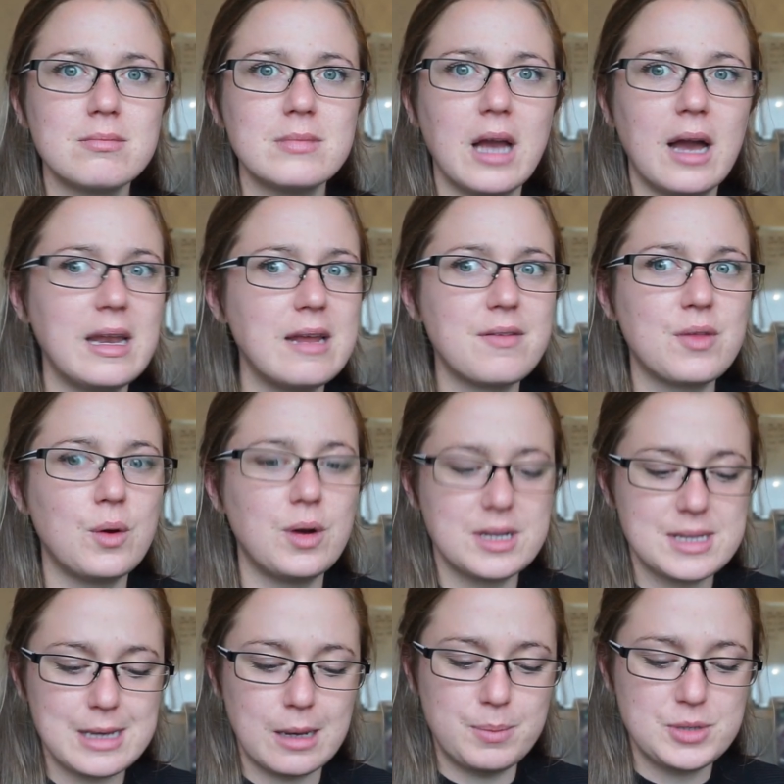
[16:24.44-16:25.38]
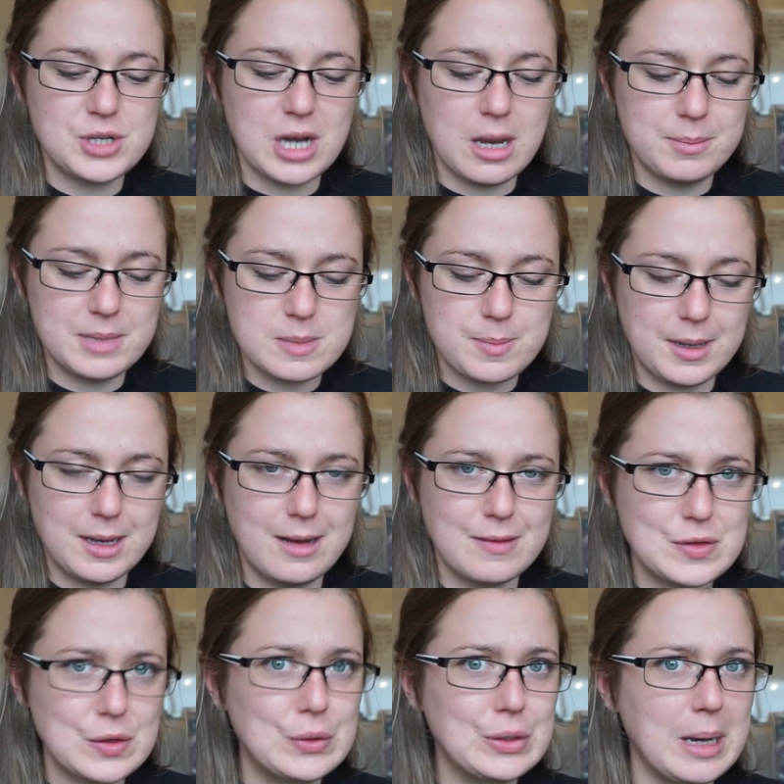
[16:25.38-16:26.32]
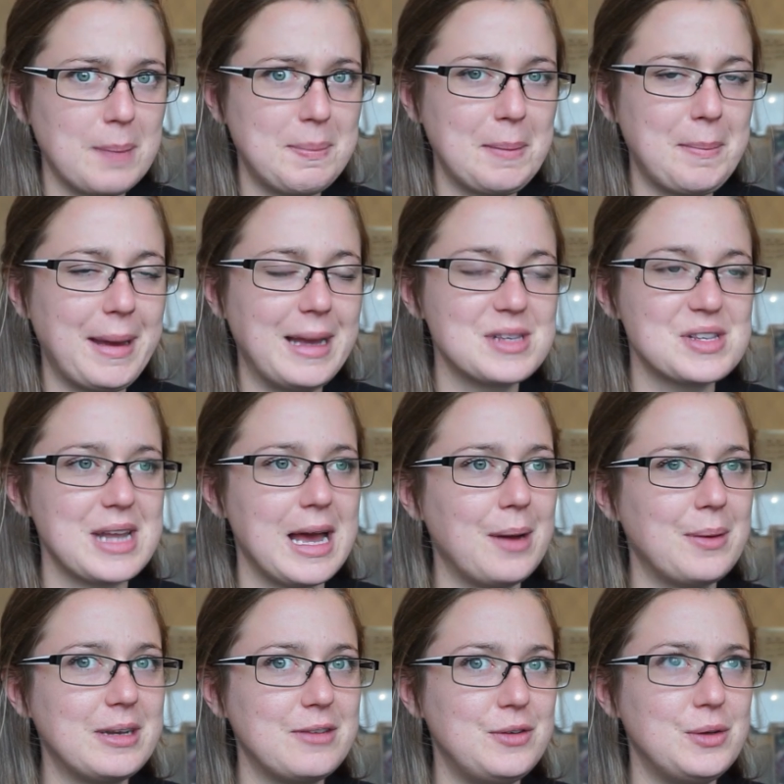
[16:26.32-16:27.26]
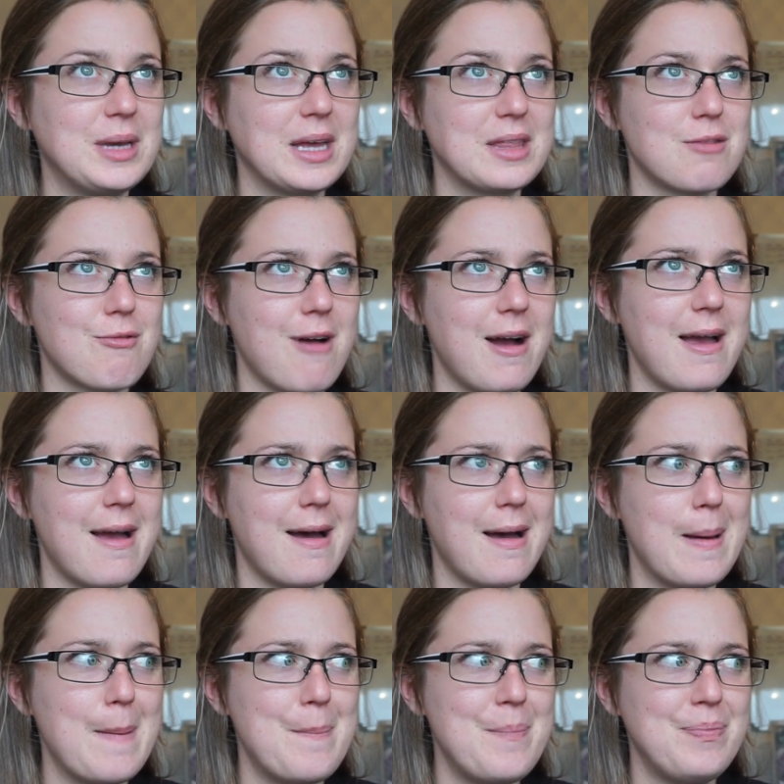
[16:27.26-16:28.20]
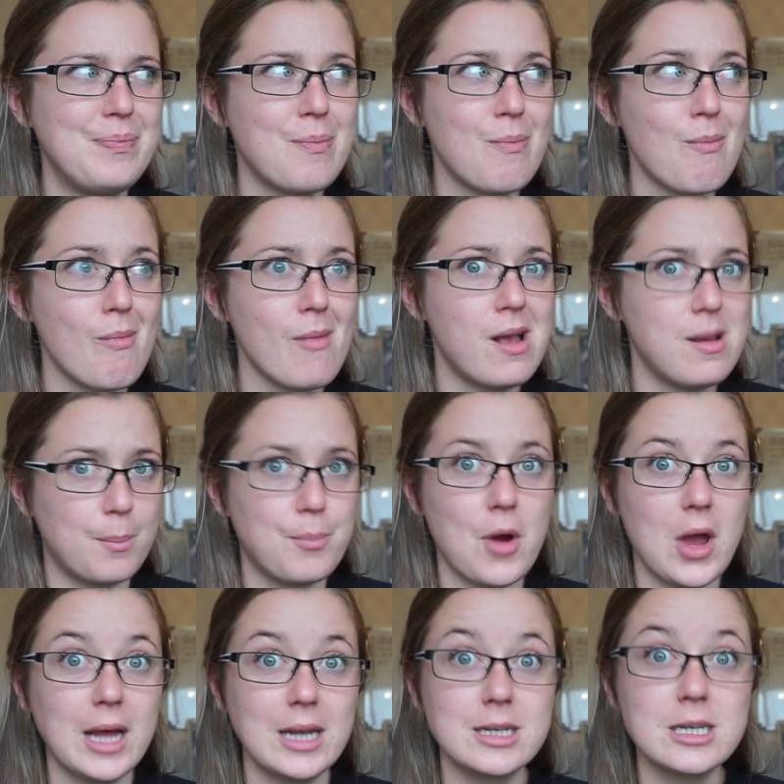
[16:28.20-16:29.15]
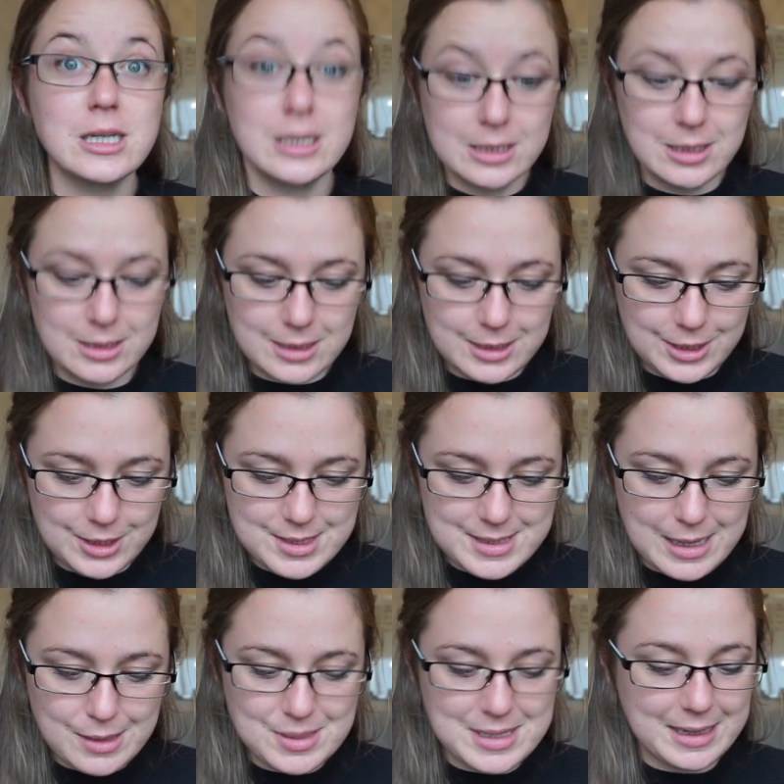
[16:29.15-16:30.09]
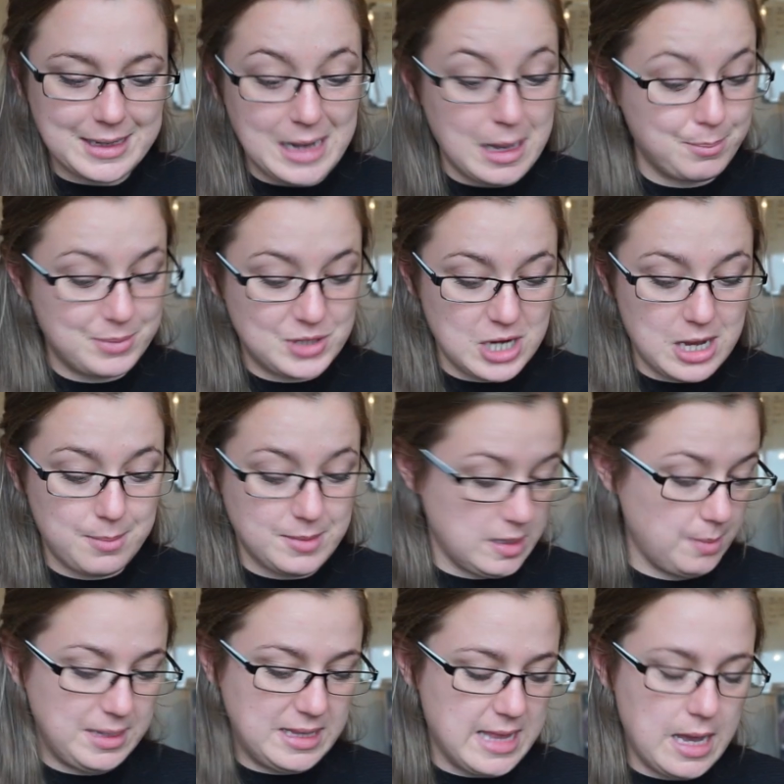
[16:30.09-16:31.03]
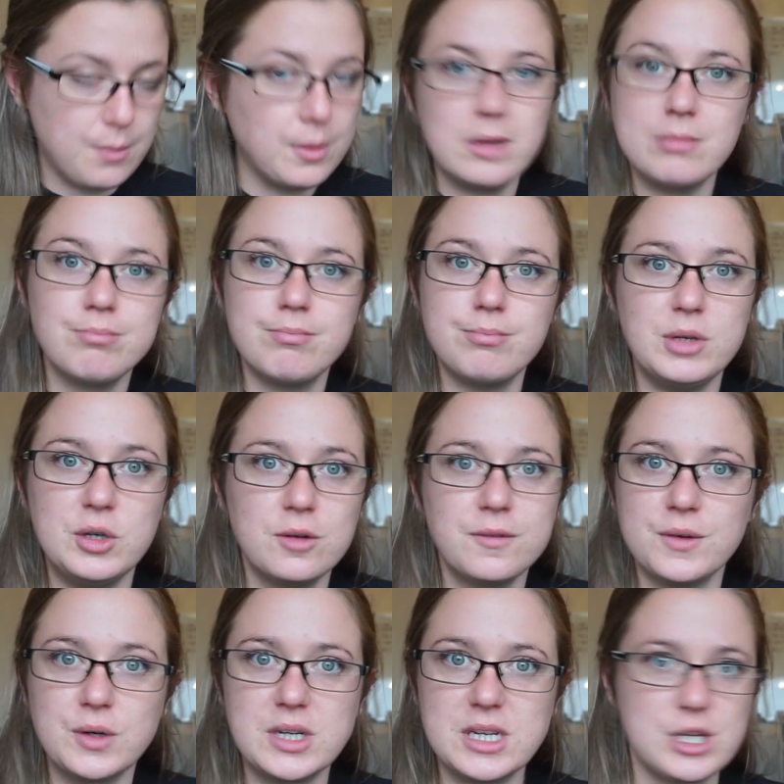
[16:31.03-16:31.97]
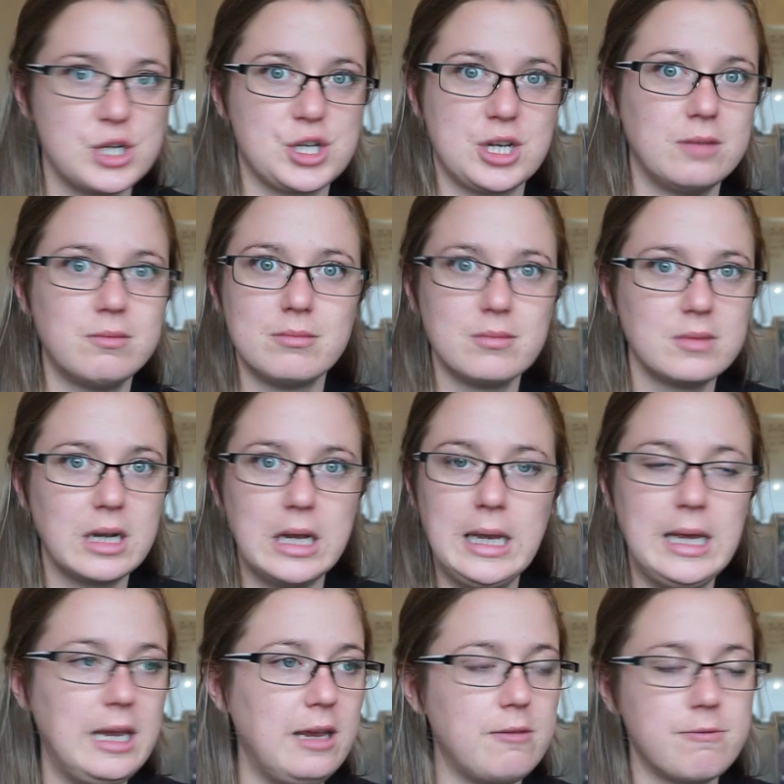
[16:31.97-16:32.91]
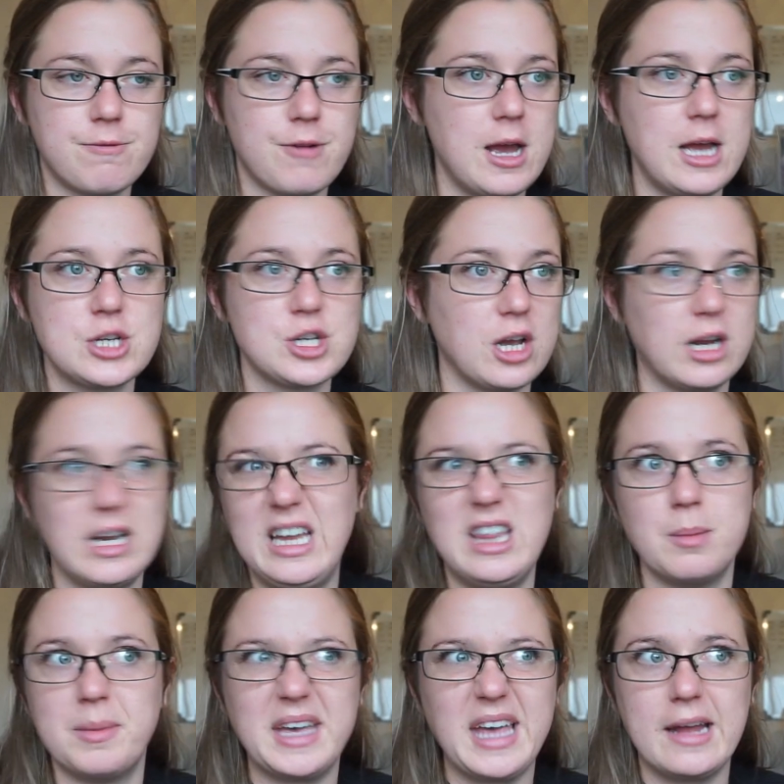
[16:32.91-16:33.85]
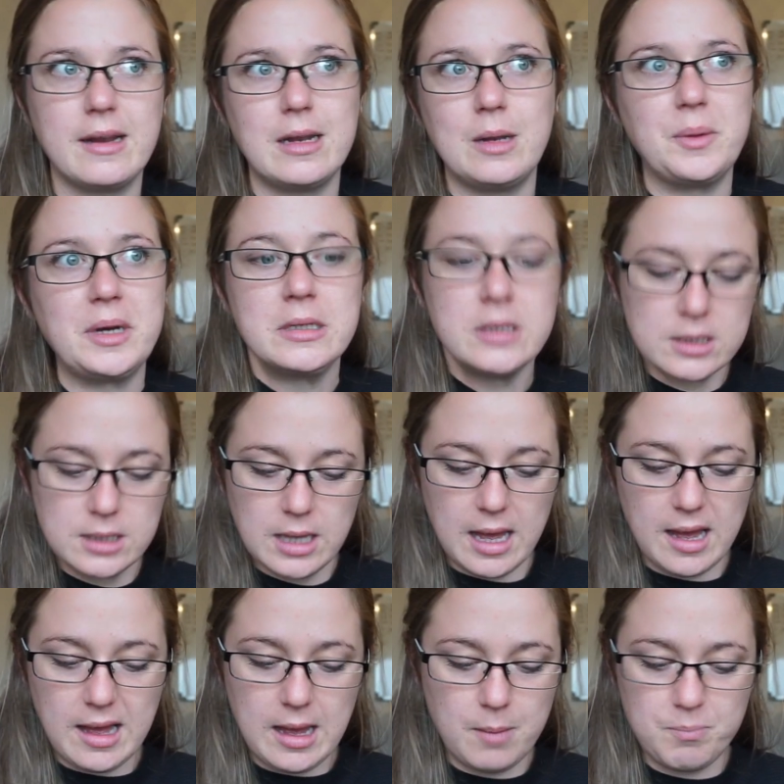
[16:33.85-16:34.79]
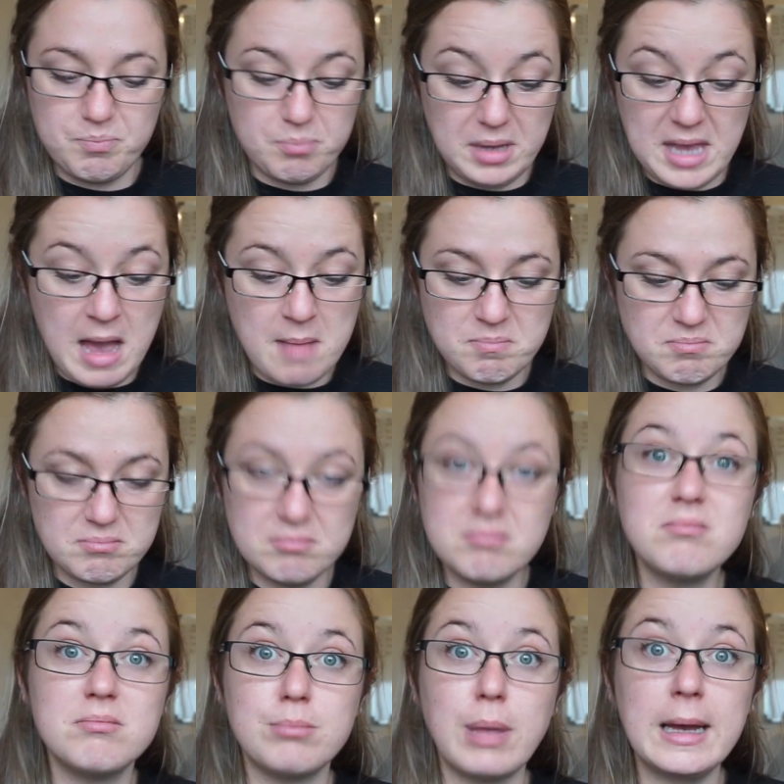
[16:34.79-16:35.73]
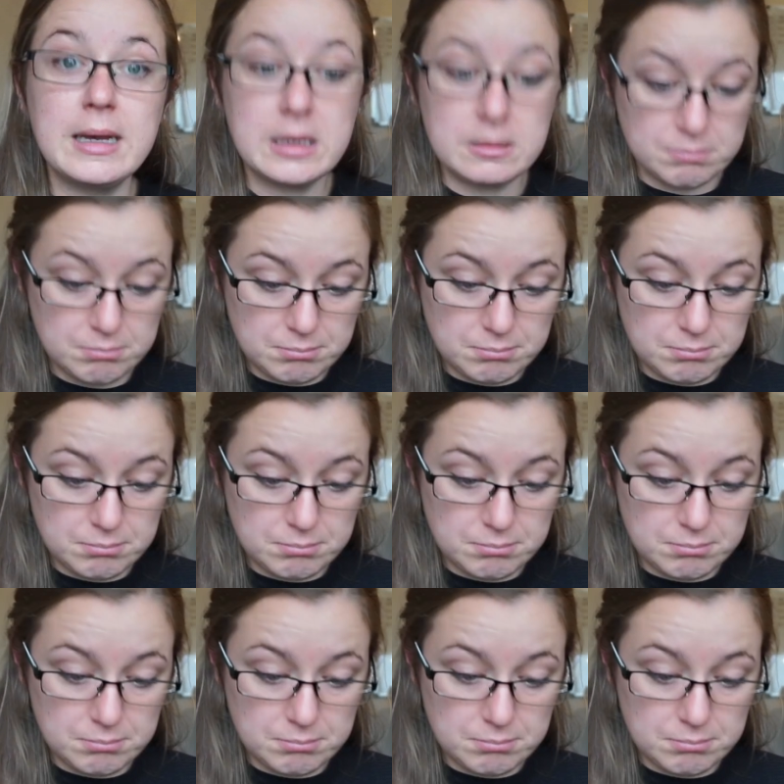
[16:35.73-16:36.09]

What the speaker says: I never thought I could sell pajamas, but I've sold a couple of pairs now, and if you get the right brand, you can sell secondhand pajamas. I mean, they were beautiful condition, clean, fresh. I cleaned them again anyway. But yeah, banging.